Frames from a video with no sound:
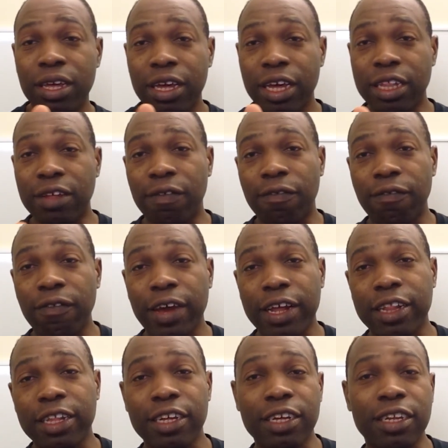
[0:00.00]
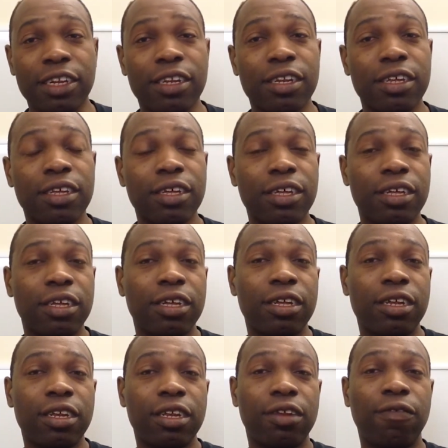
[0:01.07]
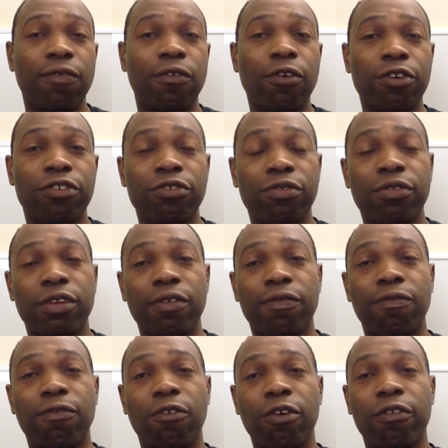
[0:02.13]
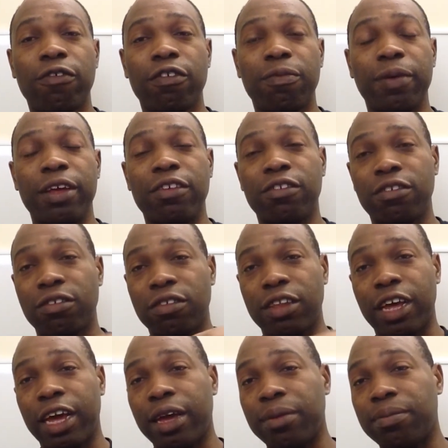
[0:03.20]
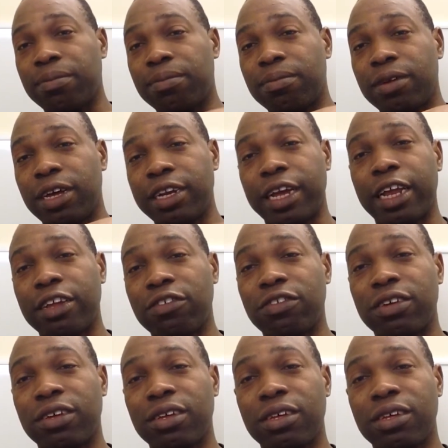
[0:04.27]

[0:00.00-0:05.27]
is affecting the fourth space-time analogy,